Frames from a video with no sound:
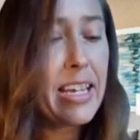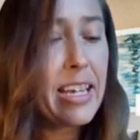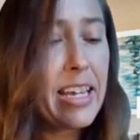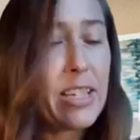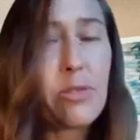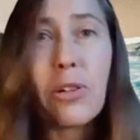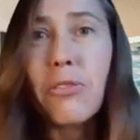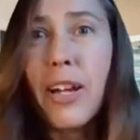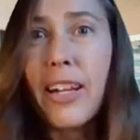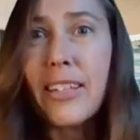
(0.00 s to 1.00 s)
he's
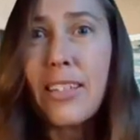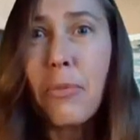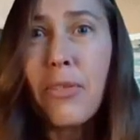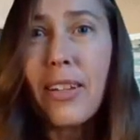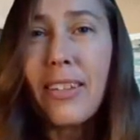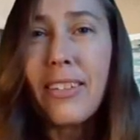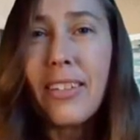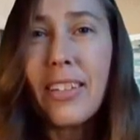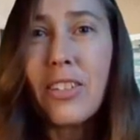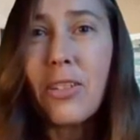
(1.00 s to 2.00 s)
regretting something.
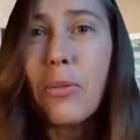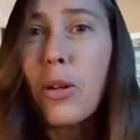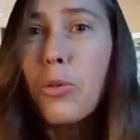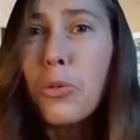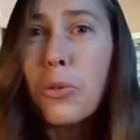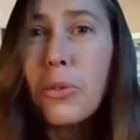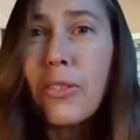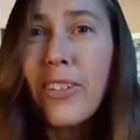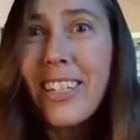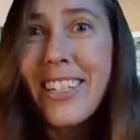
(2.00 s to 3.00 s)
And so I'm like, ooh,
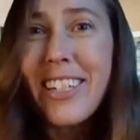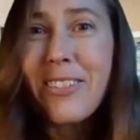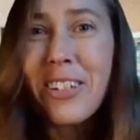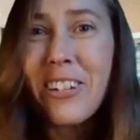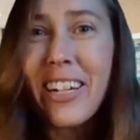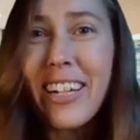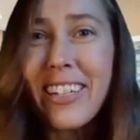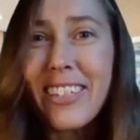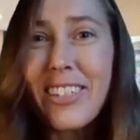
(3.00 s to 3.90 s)
what is he regretting?